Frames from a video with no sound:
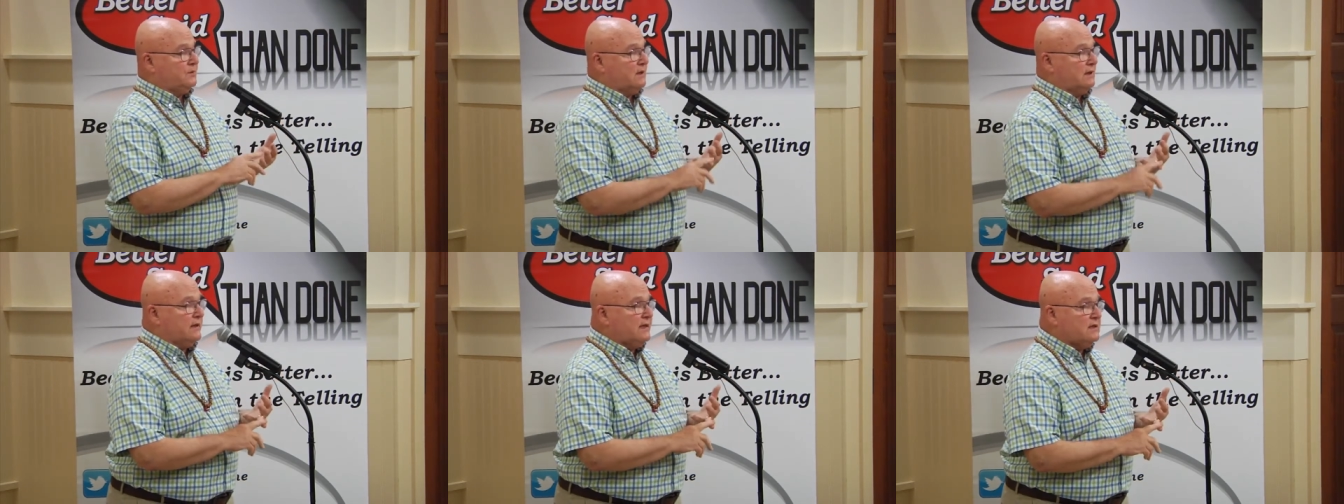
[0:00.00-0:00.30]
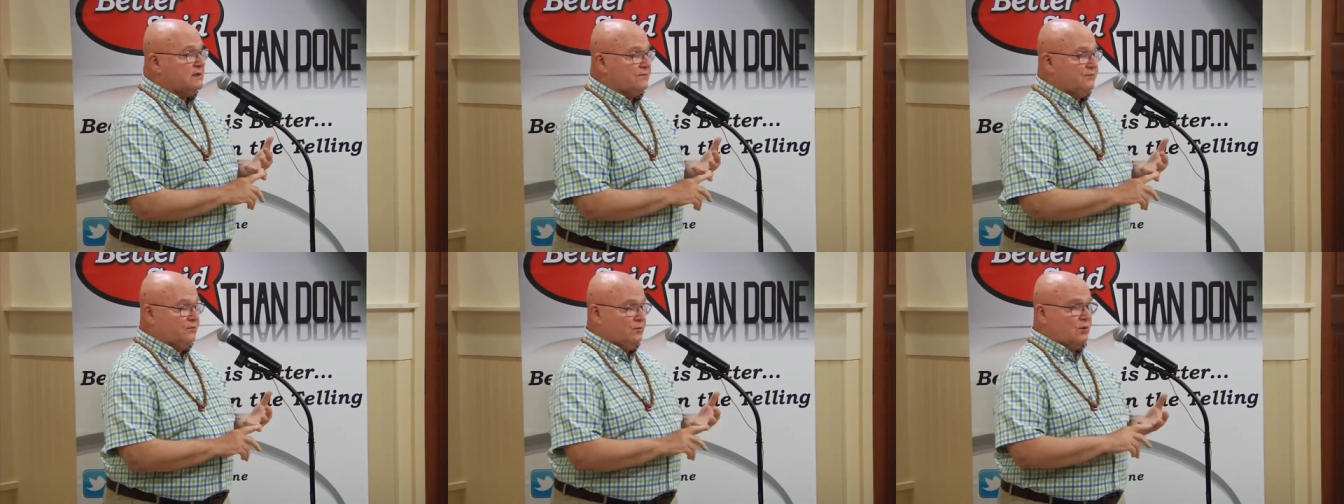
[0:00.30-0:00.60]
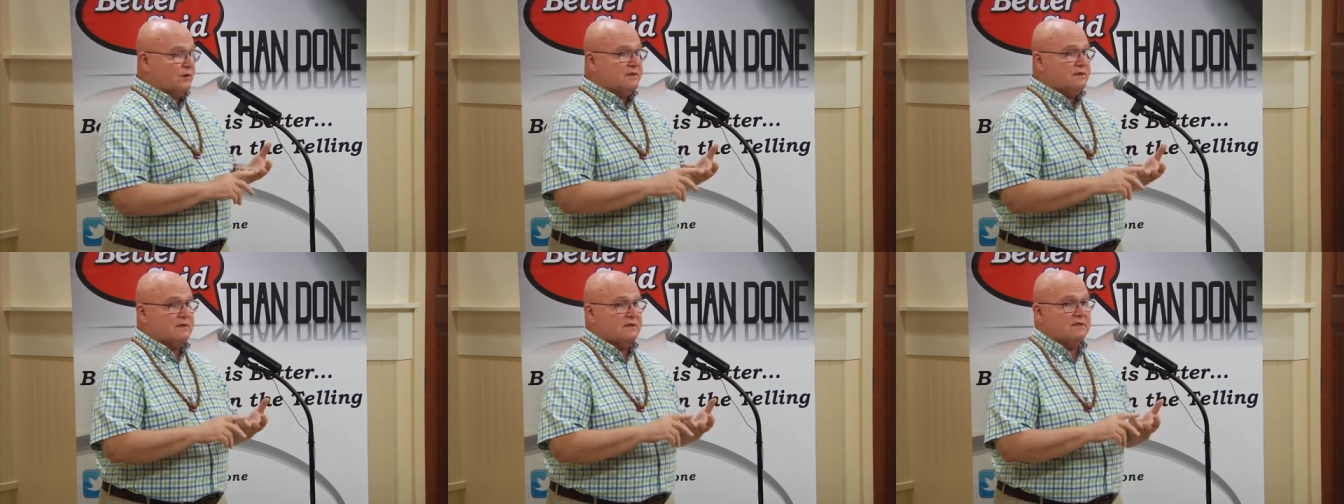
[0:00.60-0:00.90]
police
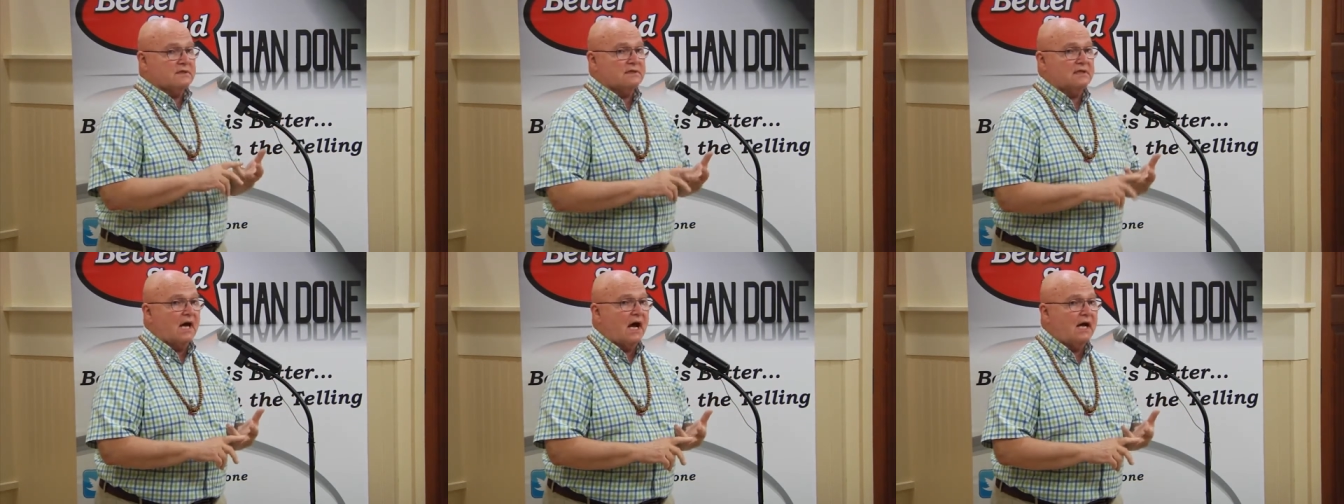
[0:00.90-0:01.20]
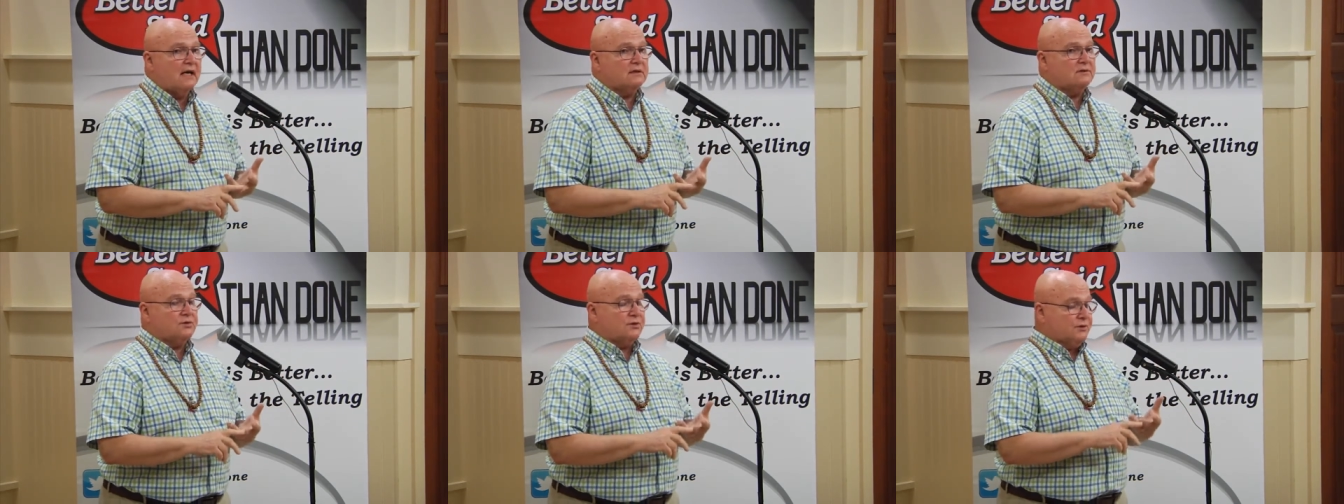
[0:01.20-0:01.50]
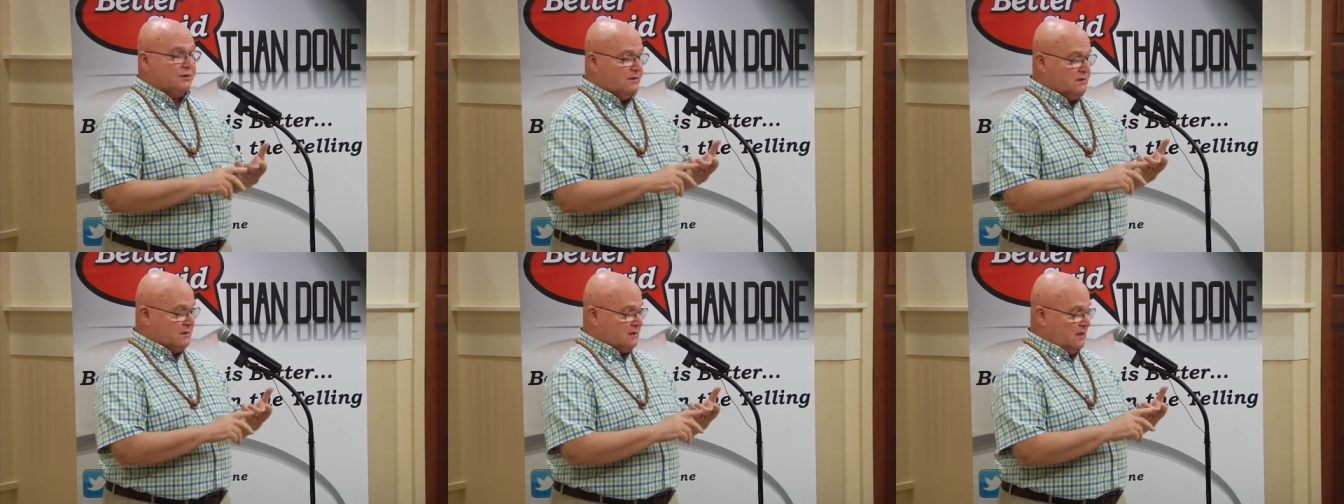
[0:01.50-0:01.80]
forces,
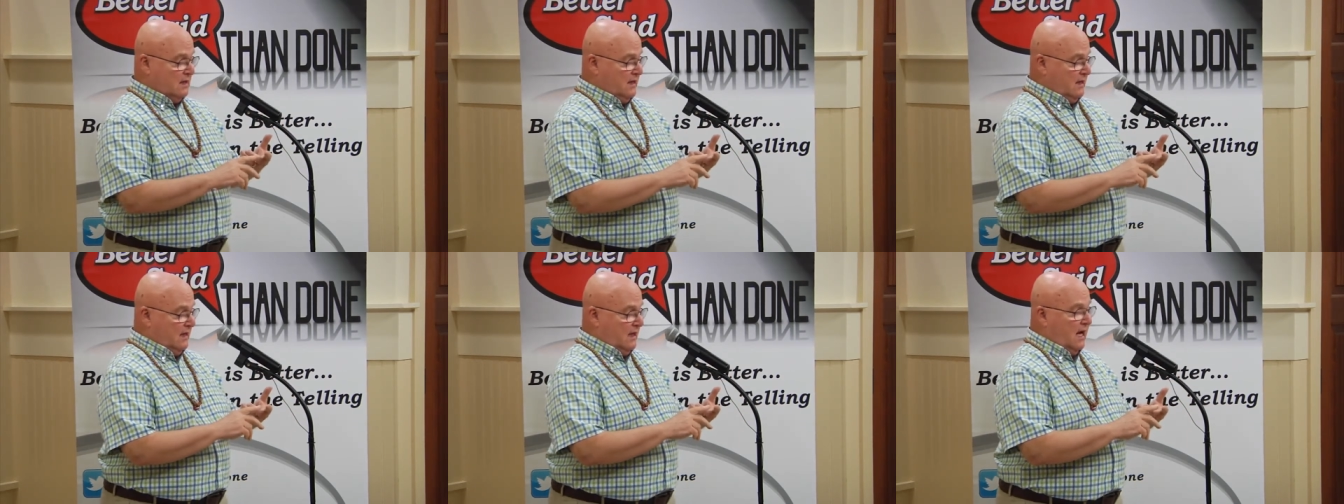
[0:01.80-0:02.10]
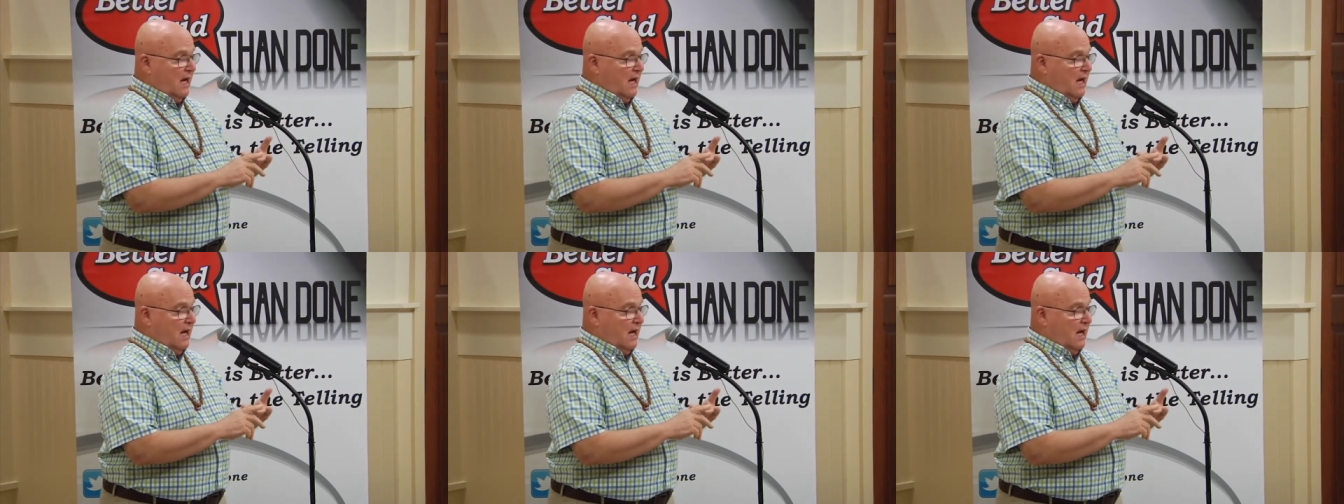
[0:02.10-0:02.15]
doctors,